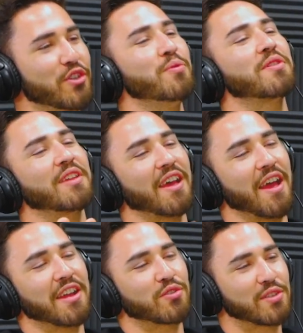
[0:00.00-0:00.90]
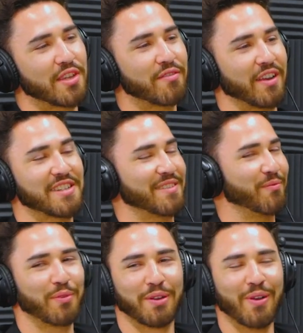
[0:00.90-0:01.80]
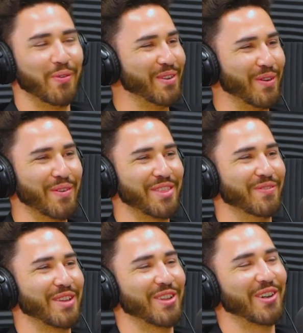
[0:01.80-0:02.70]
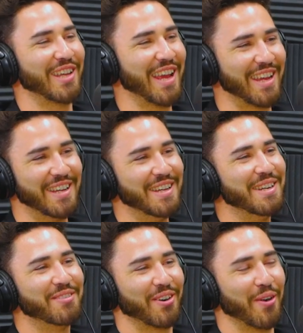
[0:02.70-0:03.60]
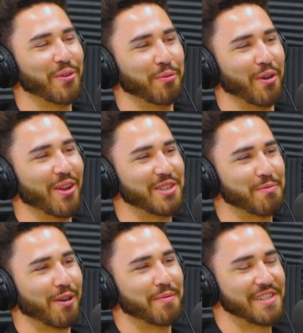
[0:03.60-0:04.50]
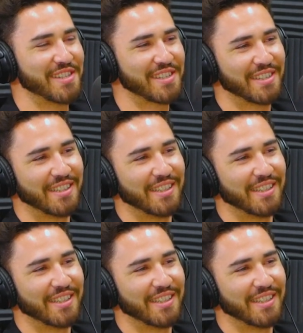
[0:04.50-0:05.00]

do with it extra stuff. I guess we, we went with 38 for our own numerology purposes.